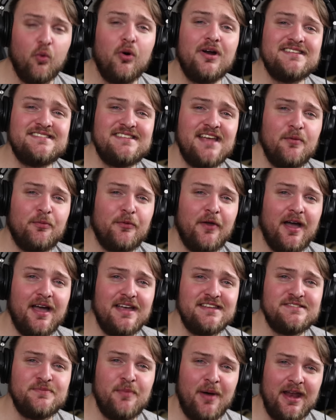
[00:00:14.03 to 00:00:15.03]
What is up,
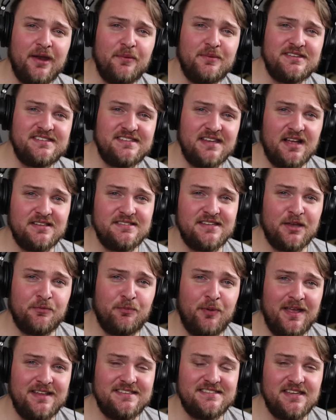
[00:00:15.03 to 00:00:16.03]
guys? My name is Sounds
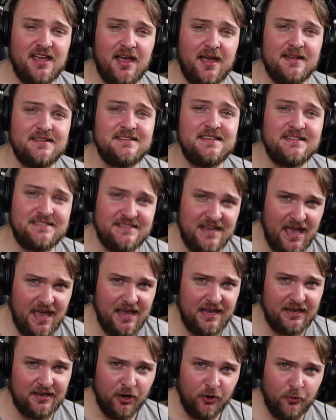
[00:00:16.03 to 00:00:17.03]
Like Pizza, and
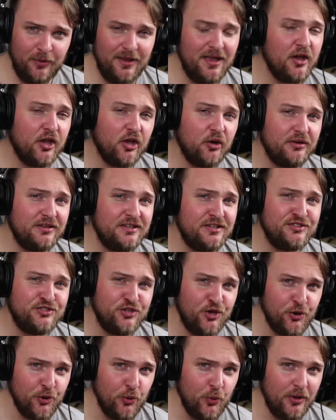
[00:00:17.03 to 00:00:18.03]
today we are going to
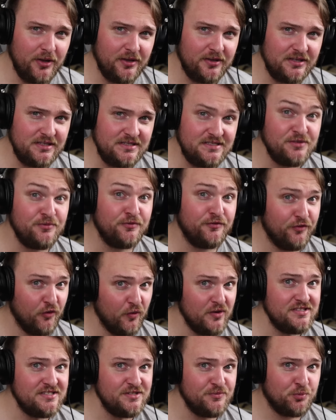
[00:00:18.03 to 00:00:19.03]
do some
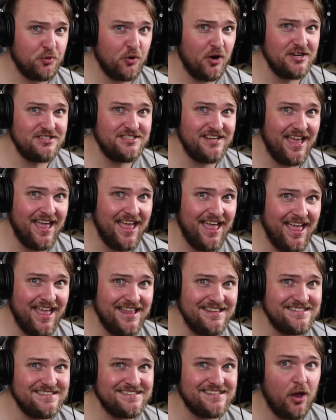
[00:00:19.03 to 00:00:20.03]
voice
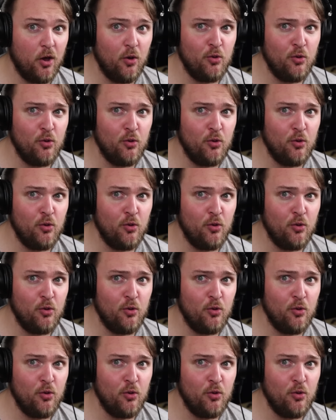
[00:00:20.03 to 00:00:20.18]
impressions.